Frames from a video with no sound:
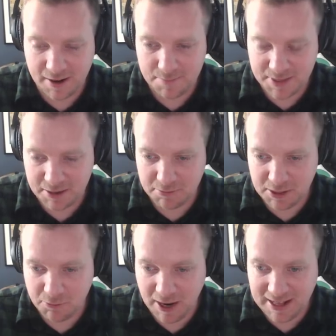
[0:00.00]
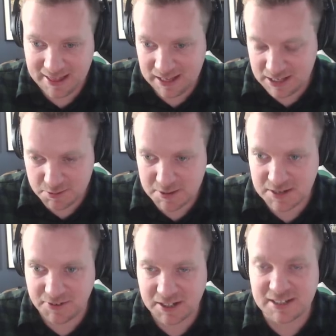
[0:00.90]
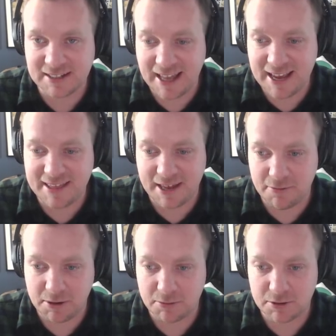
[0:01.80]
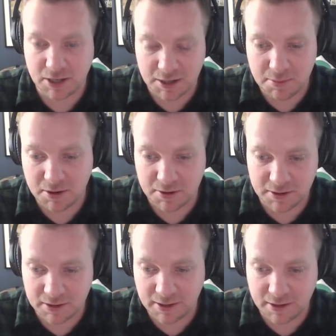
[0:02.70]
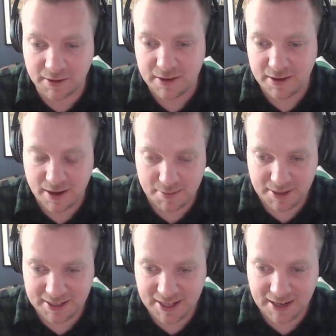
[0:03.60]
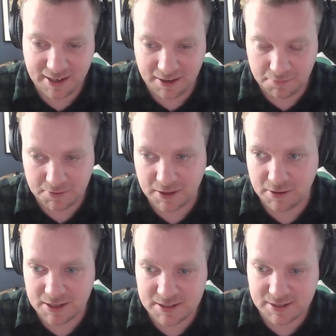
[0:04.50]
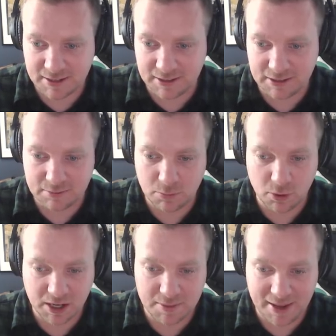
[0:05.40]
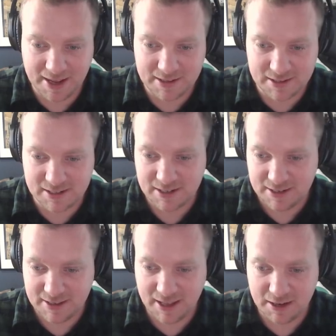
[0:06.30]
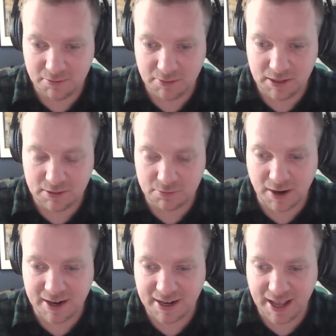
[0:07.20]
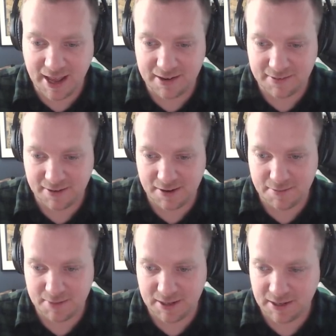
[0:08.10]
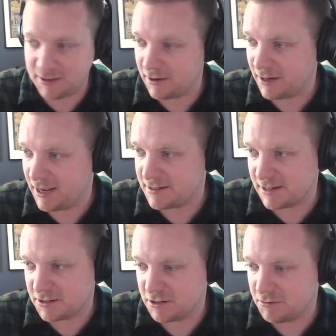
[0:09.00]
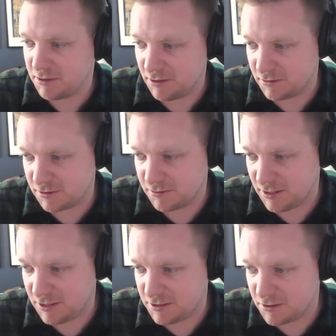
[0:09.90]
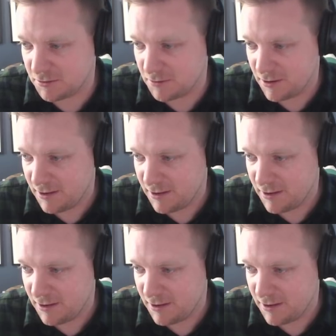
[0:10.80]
Then we wait the specific delay that we were talking about earlier. And then if there is still more commands Then we run it again. In our case, actually, we also need to